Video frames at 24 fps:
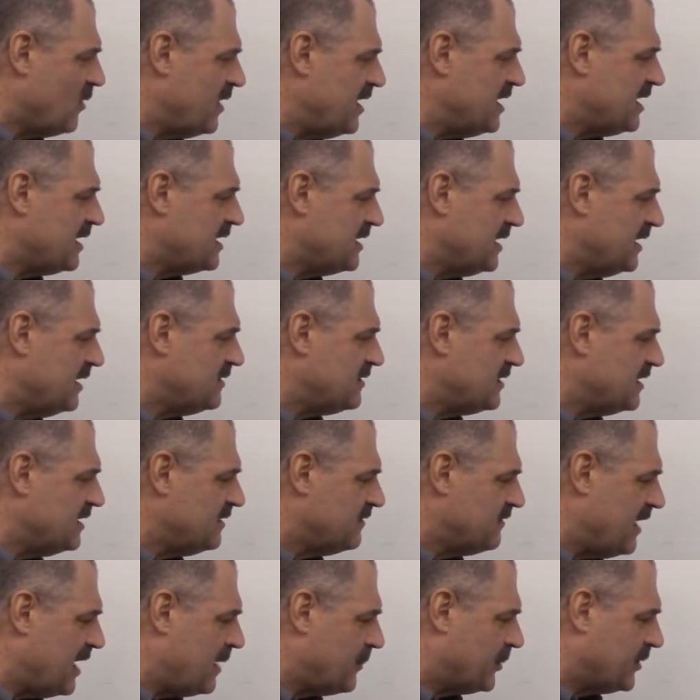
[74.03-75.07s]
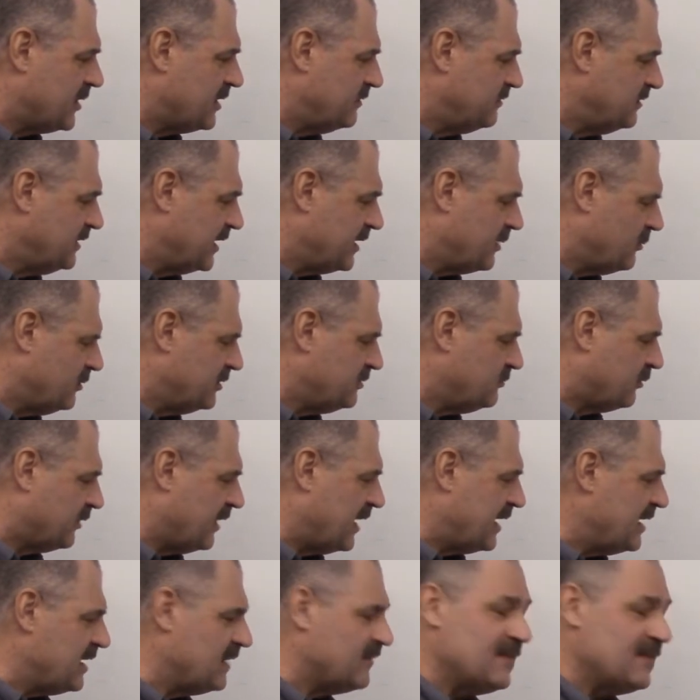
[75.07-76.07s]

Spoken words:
way to get the evaporative liquid rate,